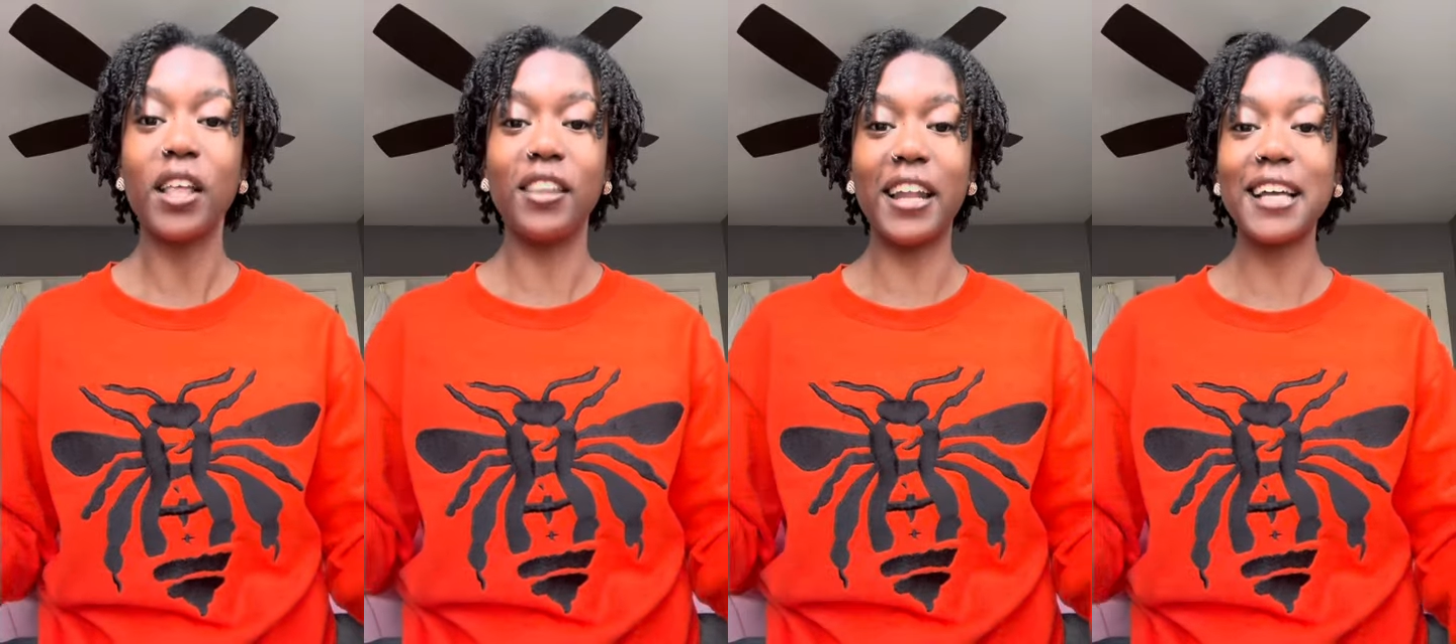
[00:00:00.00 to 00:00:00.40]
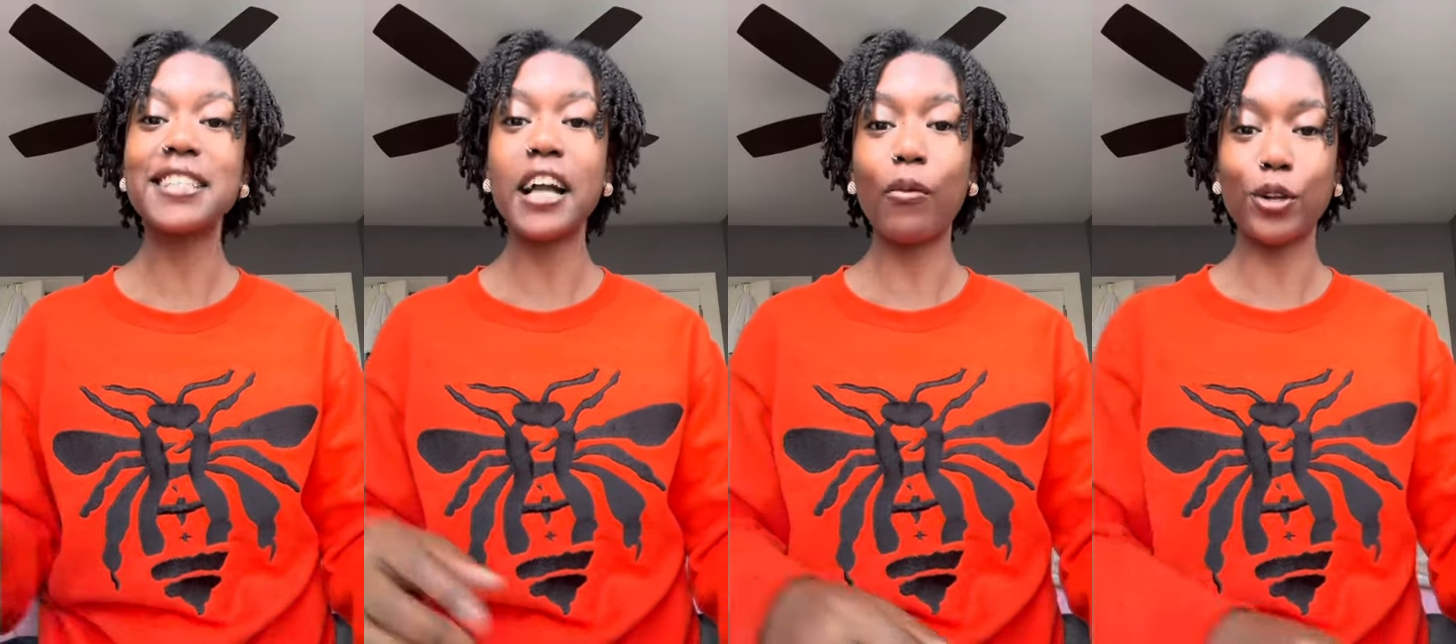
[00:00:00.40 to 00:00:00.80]
The next
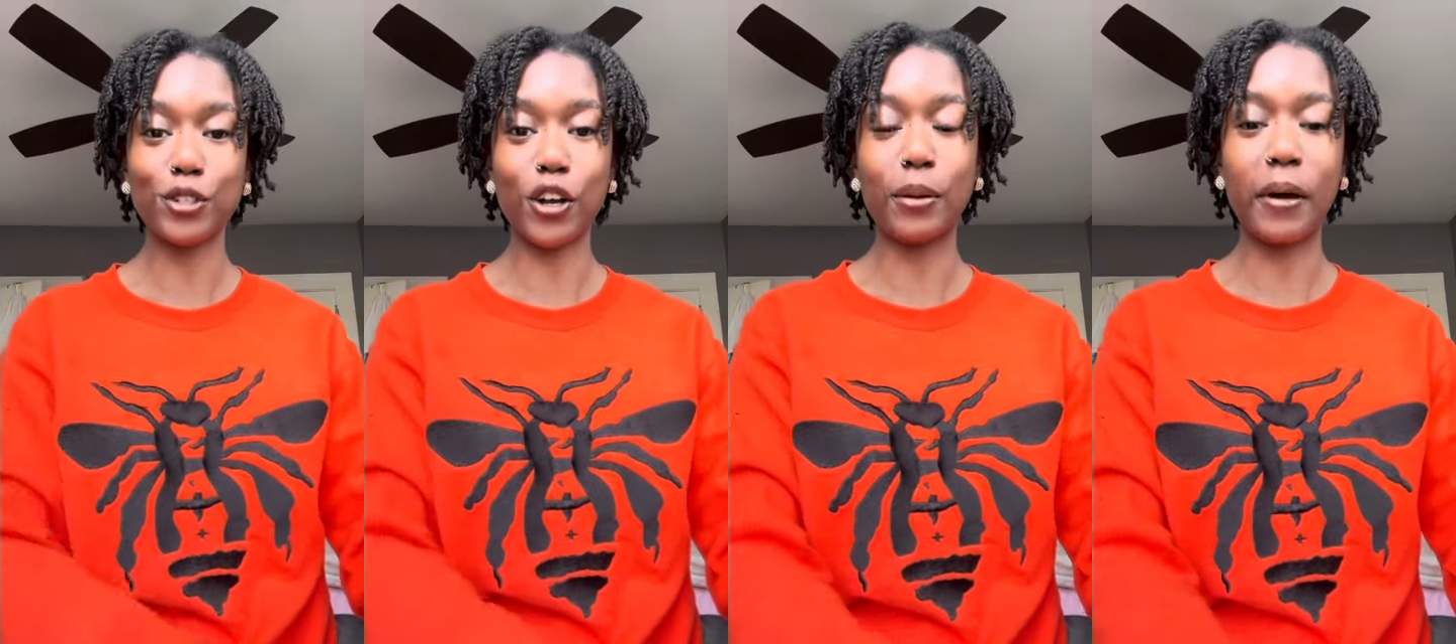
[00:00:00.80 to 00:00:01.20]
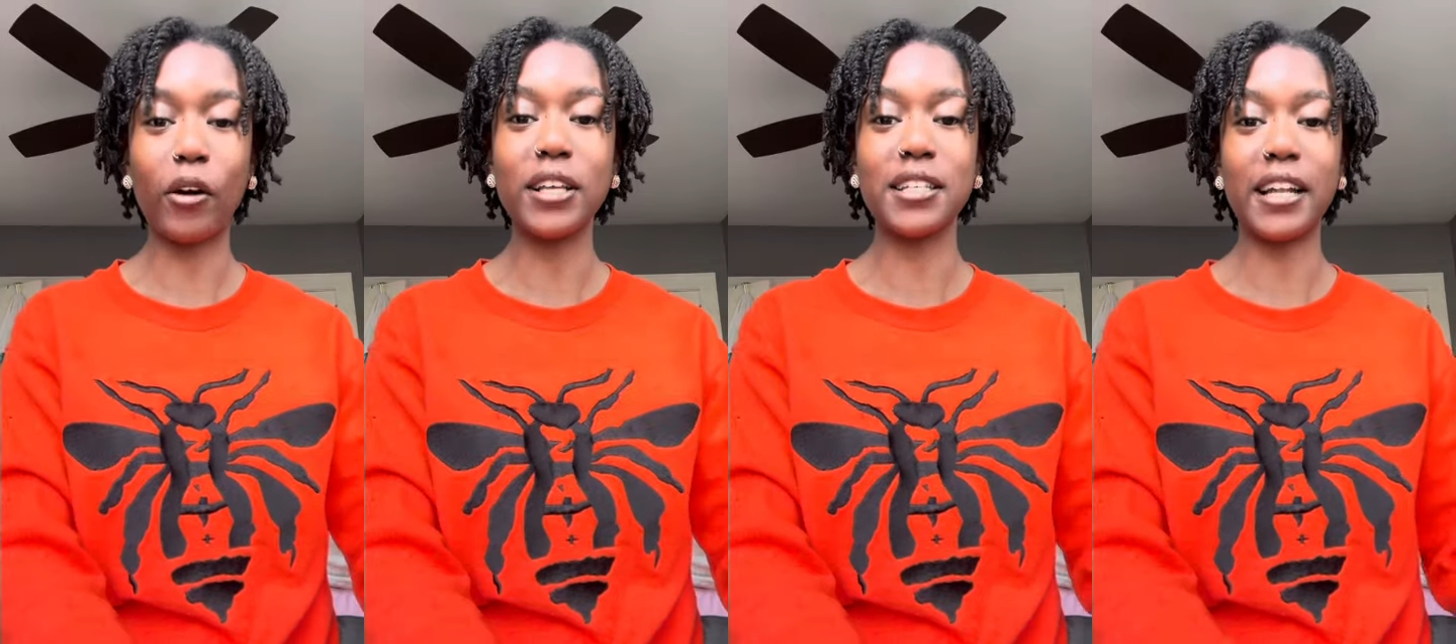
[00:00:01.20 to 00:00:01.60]
thing I want to talk
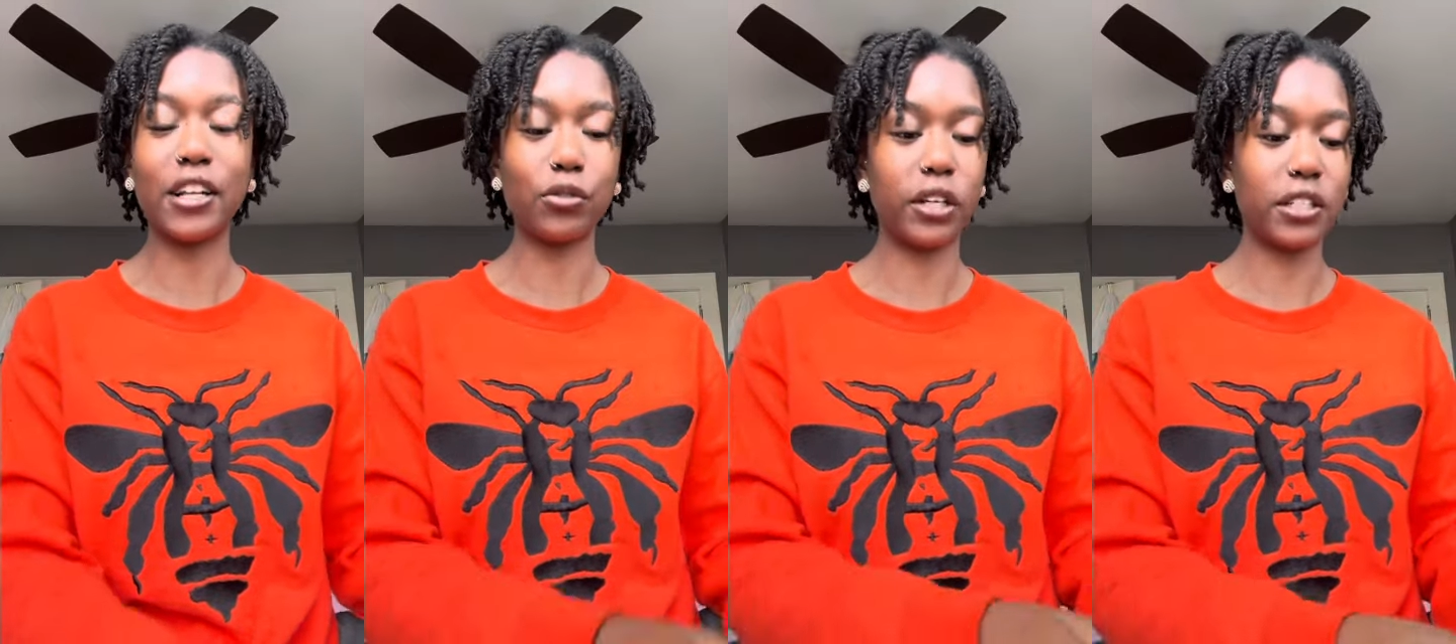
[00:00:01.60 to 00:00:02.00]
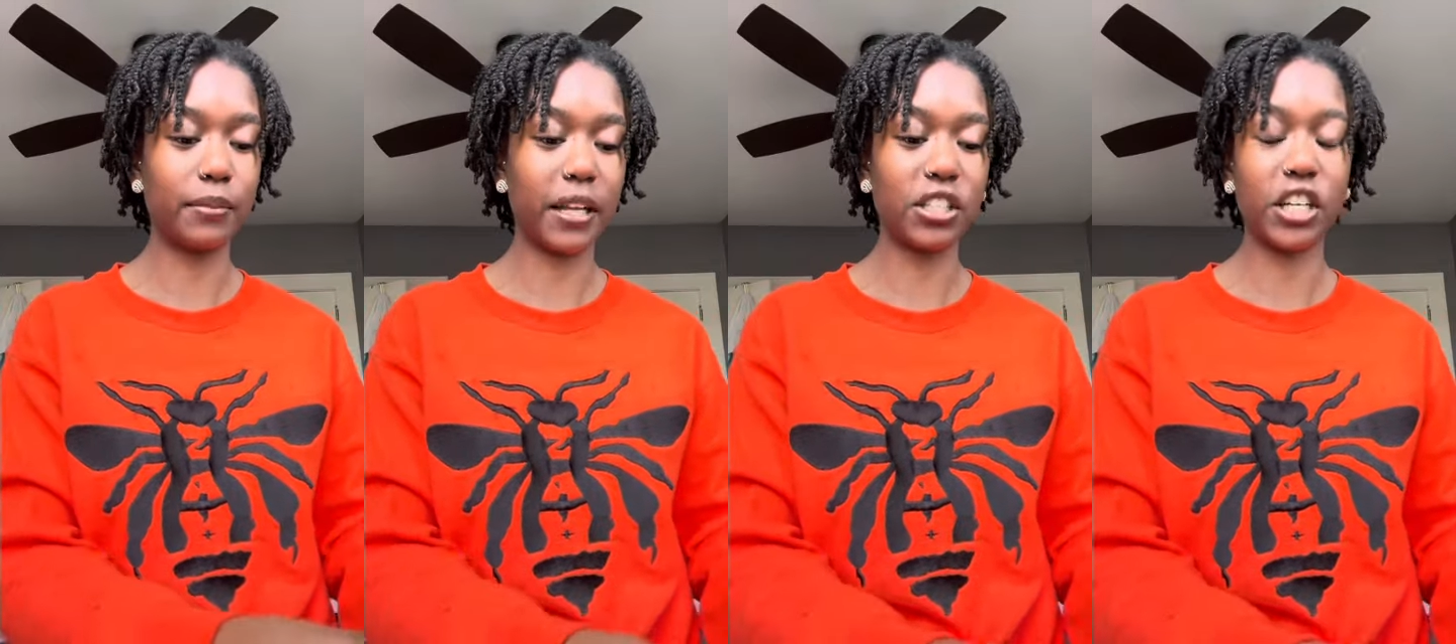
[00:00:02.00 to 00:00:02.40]
about is a natural hair tip
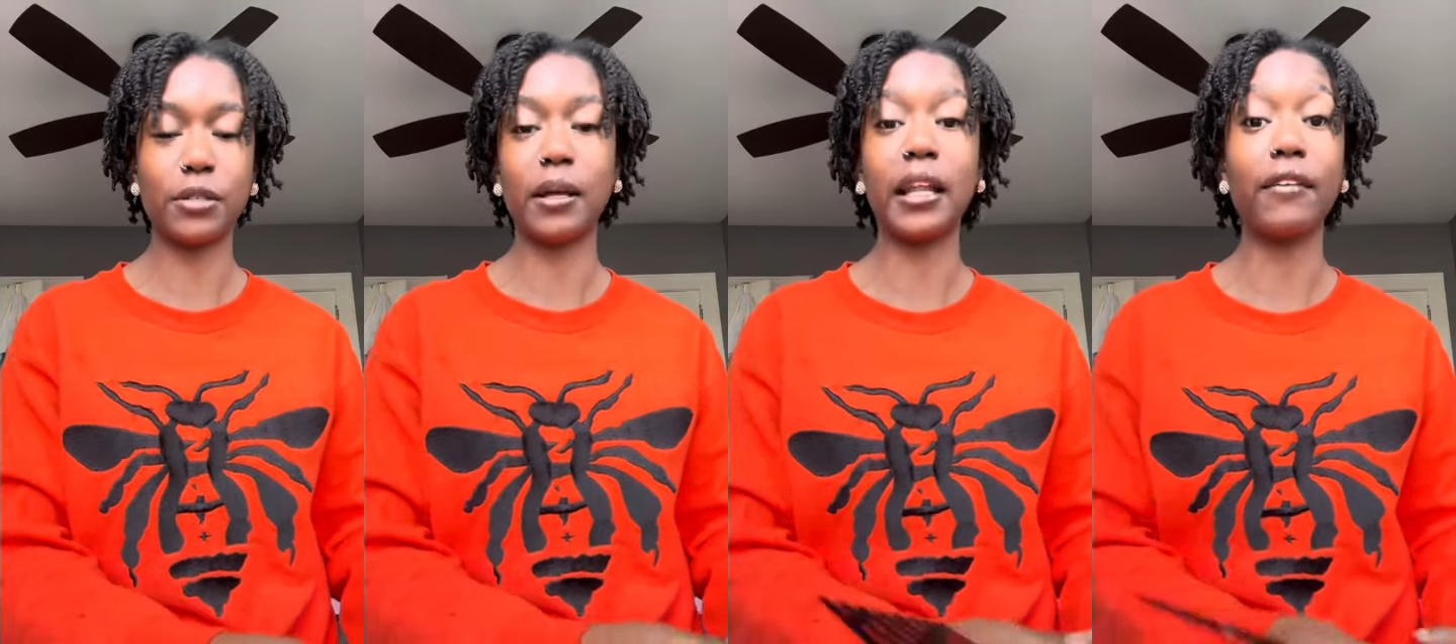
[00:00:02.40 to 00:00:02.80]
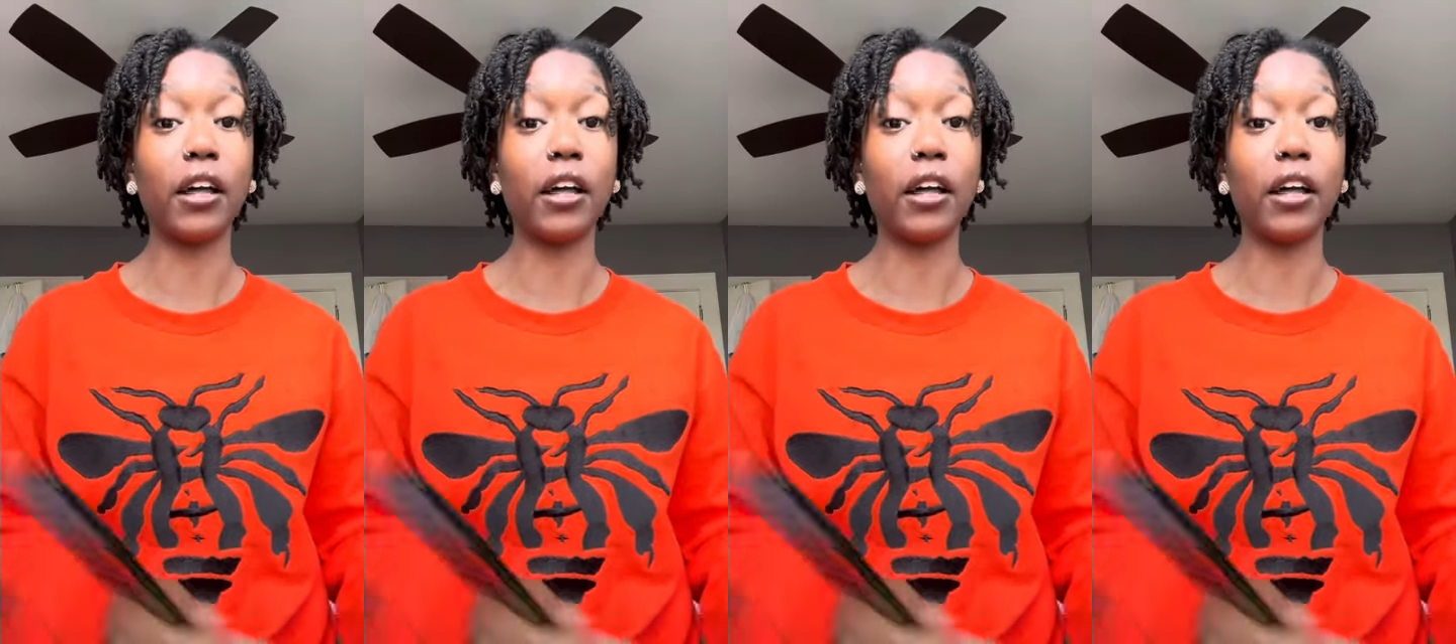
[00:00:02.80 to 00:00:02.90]
that changed my life.